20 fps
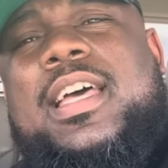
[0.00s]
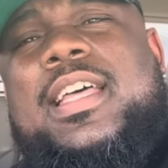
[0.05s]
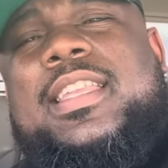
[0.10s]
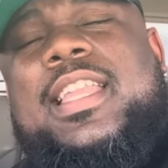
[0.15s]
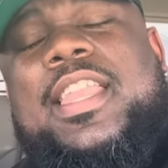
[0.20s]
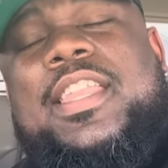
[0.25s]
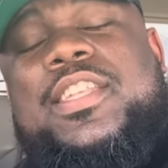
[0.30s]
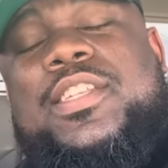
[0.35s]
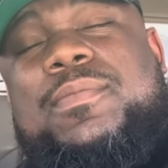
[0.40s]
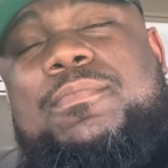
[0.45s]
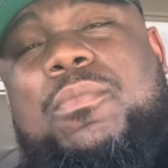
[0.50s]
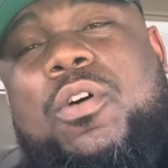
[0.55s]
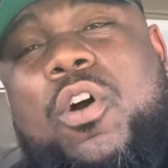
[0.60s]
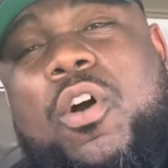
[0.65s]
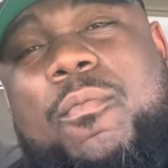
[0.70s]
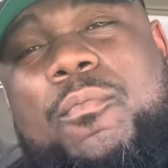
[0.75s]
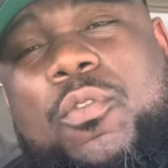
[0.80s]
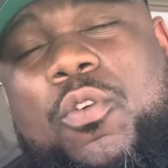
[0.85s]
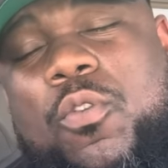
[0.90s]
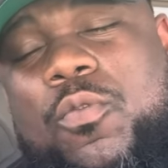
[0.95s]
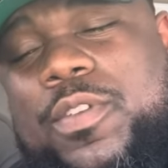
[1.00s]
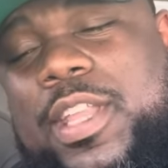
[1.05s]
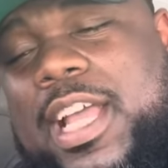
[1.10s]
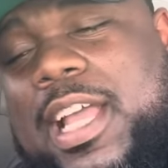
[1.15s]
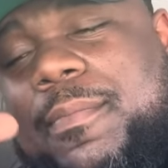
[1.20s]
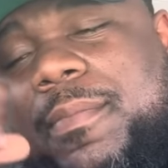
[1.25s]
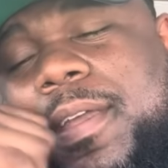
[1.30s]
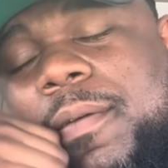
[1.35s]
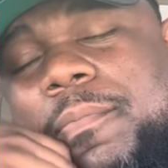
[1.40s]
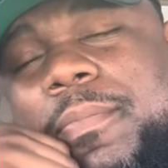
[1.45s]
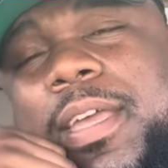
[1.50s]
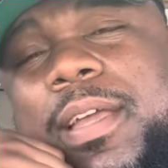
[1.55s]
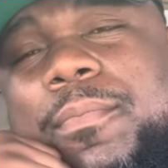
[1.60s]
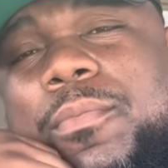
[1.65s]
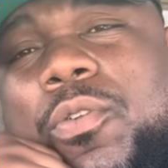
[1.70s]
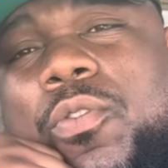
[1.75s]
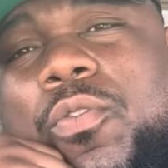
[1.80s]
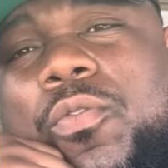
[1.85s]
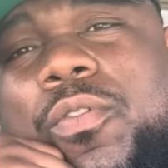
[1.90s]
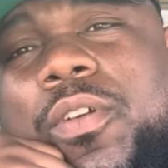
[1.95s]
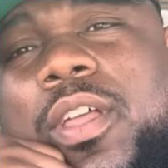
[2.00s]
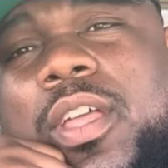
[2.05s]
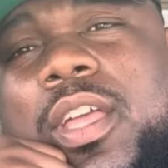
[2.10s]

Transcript: Another small move that could be a big move.